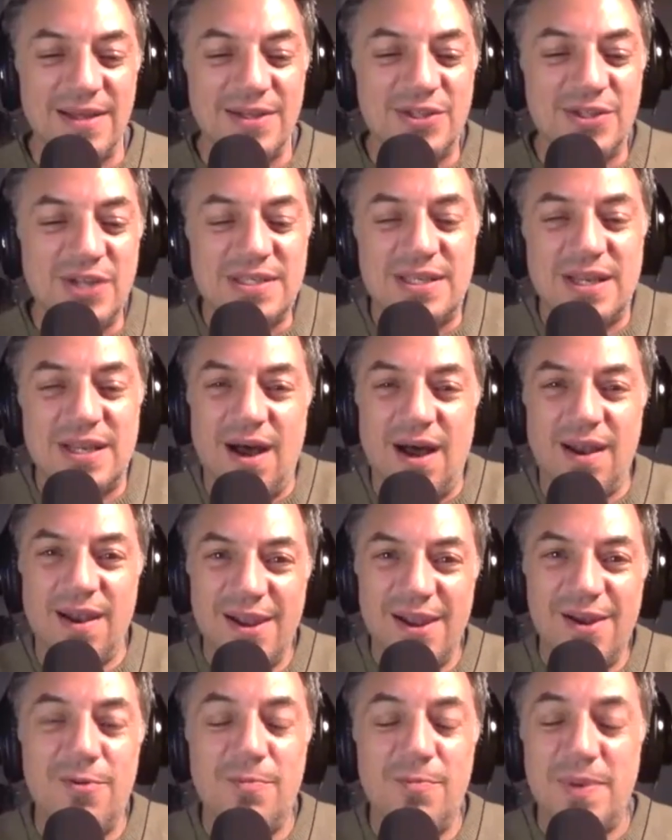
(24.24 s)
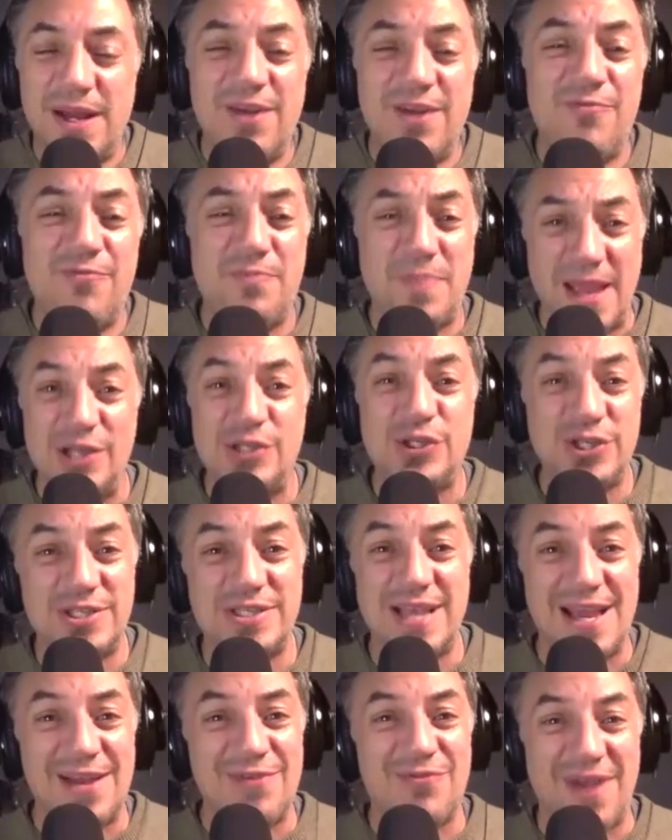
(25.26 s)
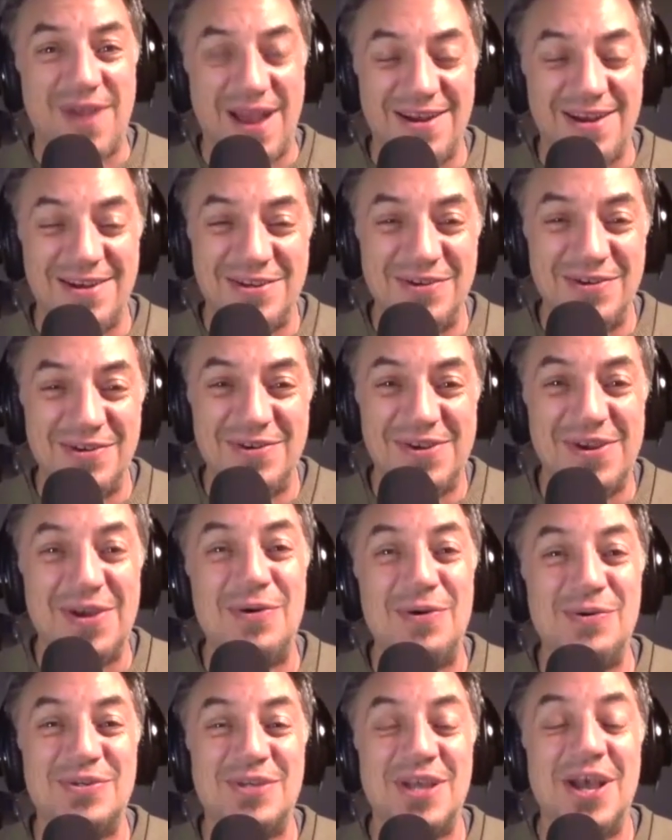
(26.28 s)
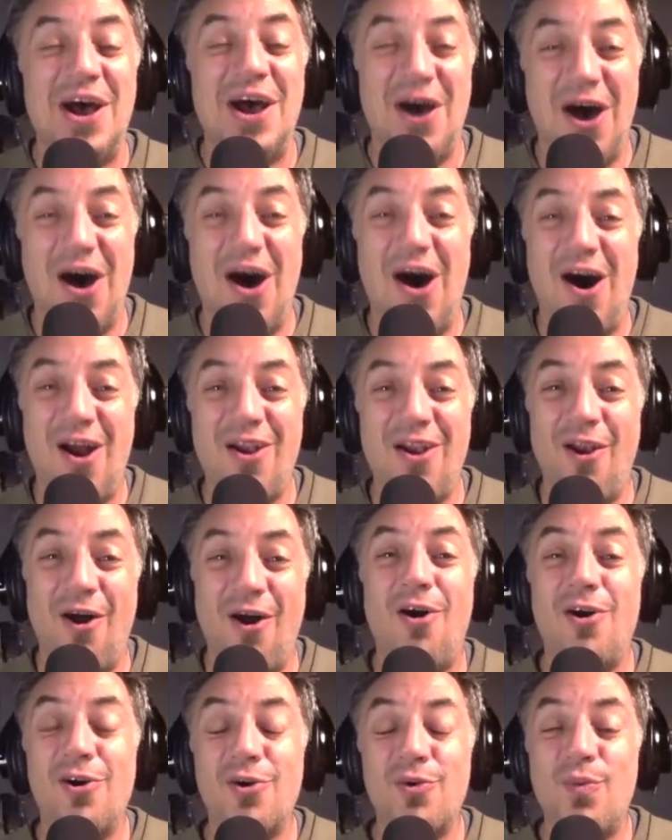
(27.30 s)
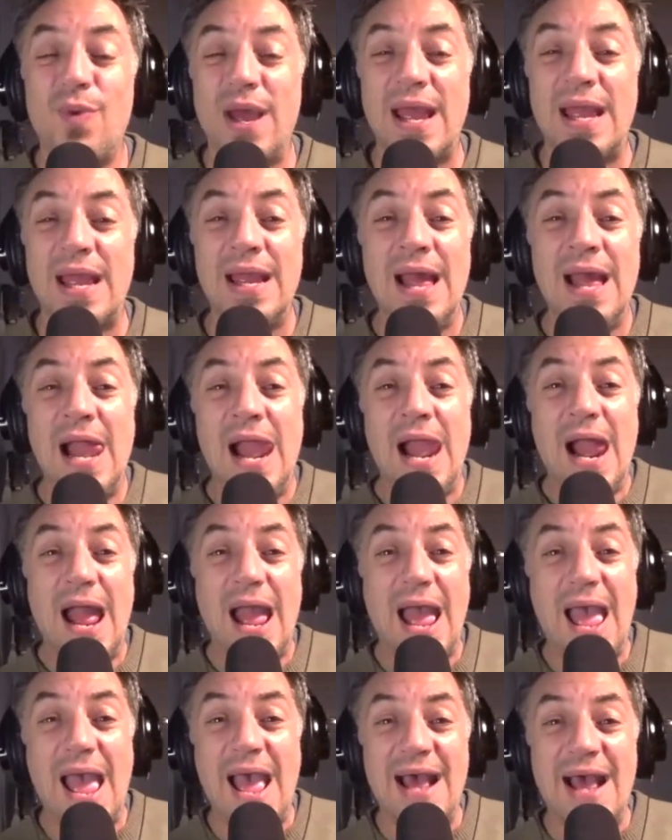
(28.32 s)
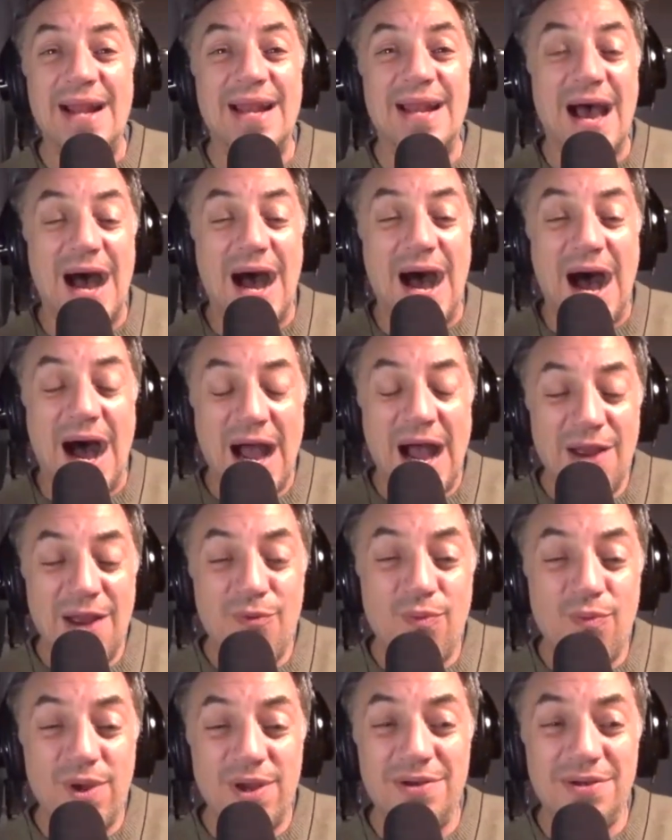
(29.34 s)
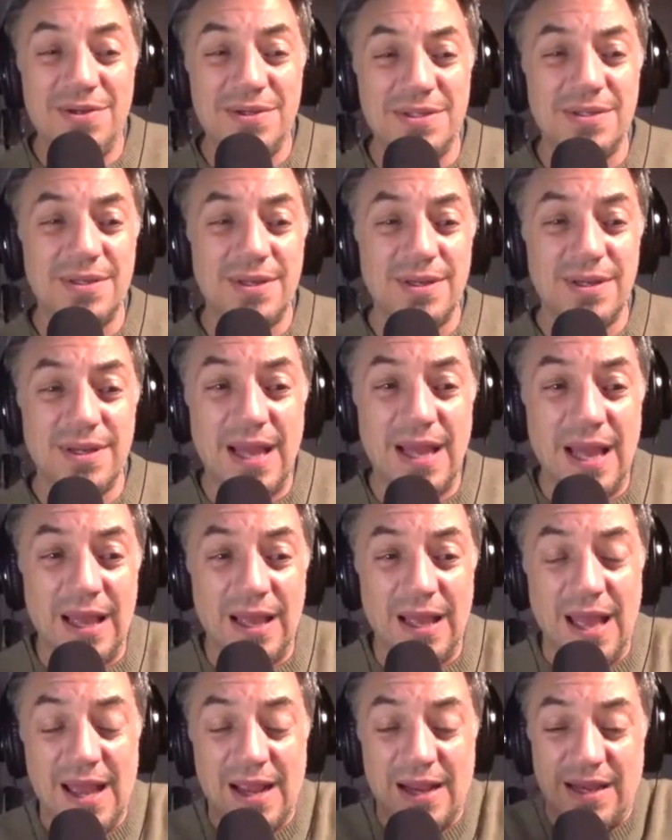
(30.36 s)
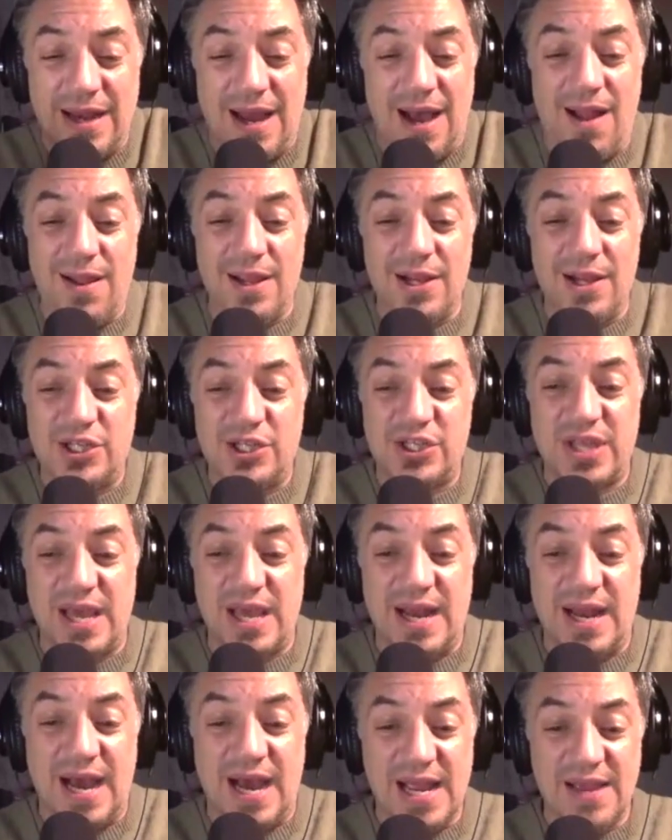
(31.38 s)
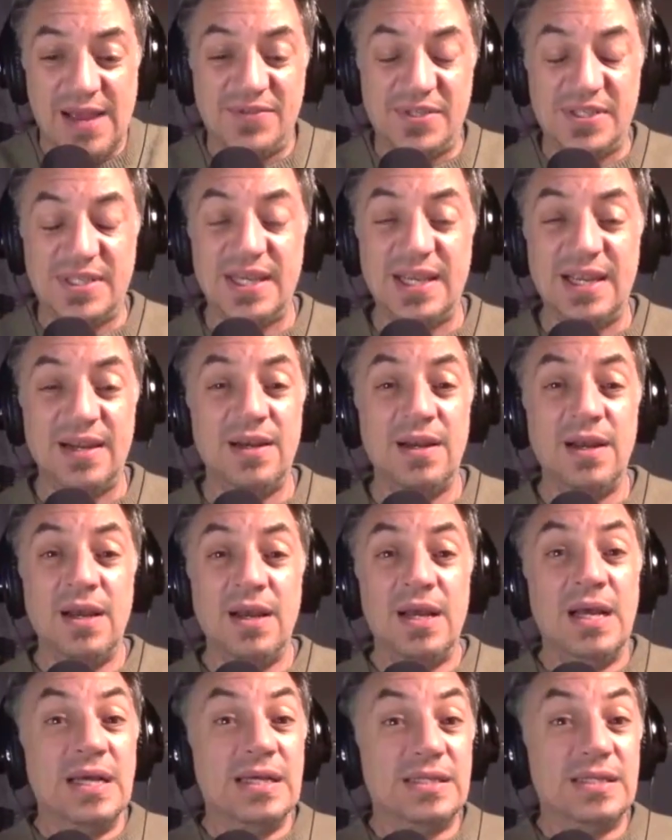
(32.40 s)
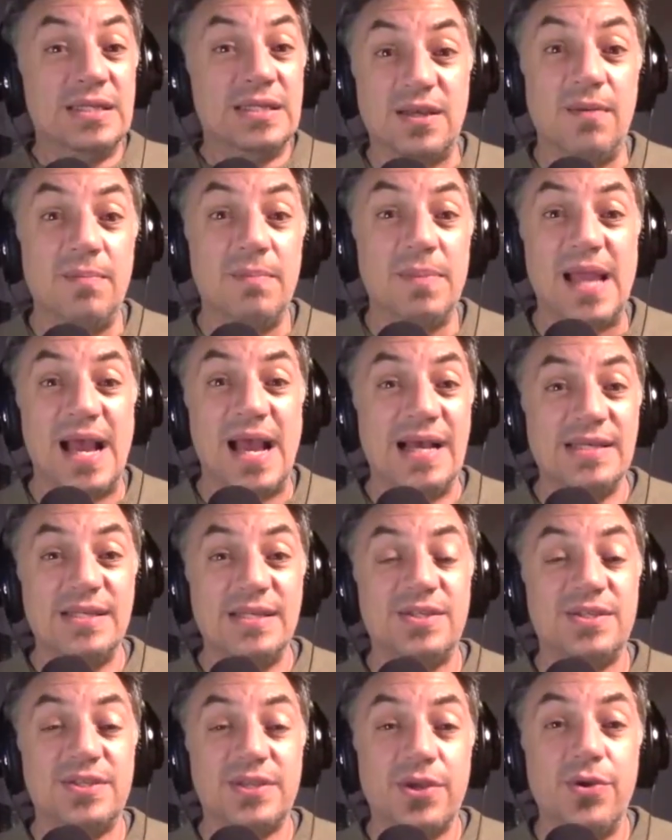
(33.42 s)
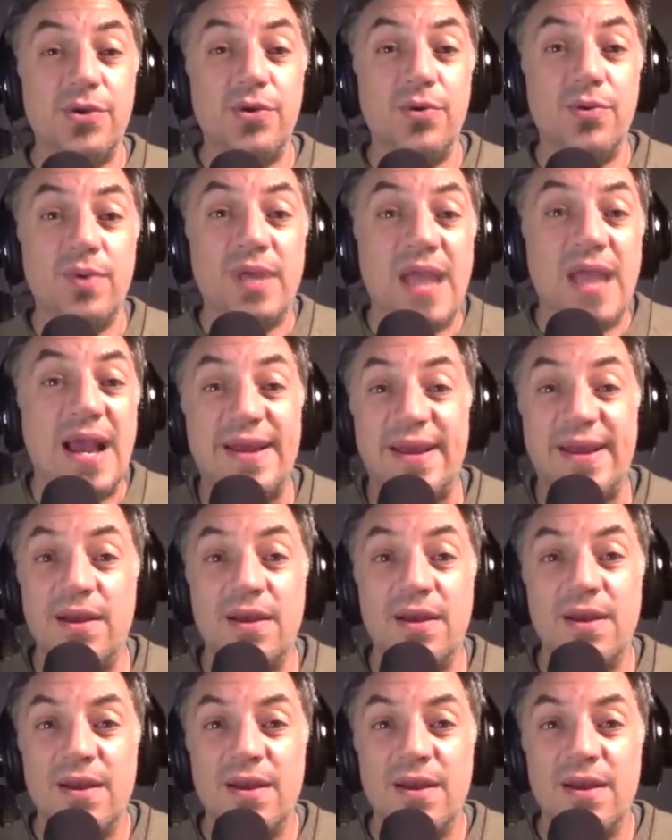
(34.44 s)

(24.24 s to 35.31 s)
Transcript: Just a little bit of patience and gratitude goes a long way. And I will acknowledge that I have seen some guests who get it,